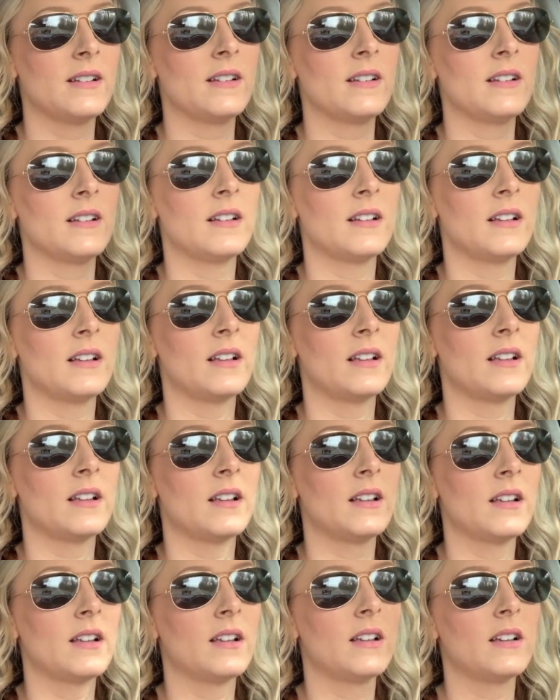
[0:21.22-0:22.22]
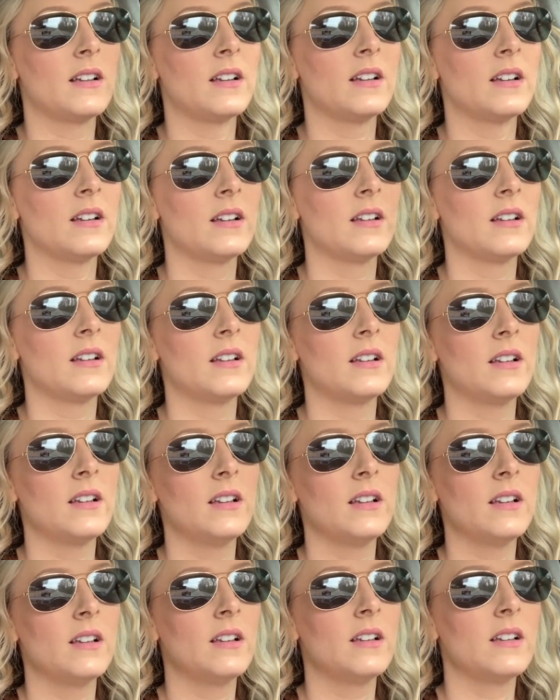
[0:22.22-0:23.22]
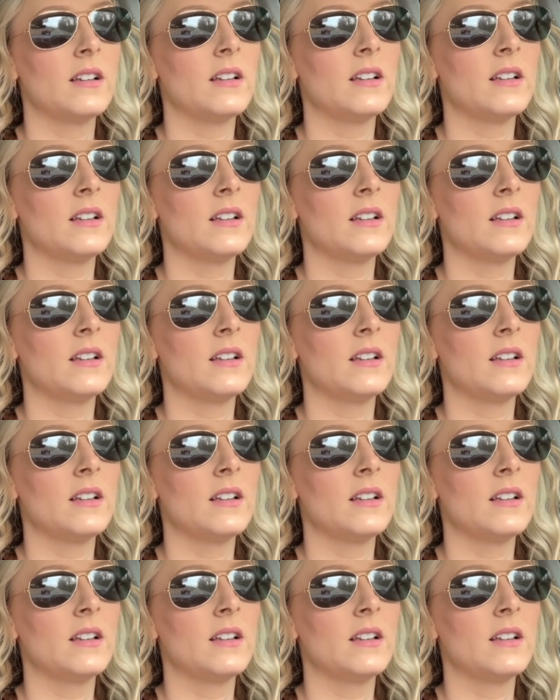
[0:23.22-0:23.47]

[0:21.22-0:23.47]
No one is speaking in this clip.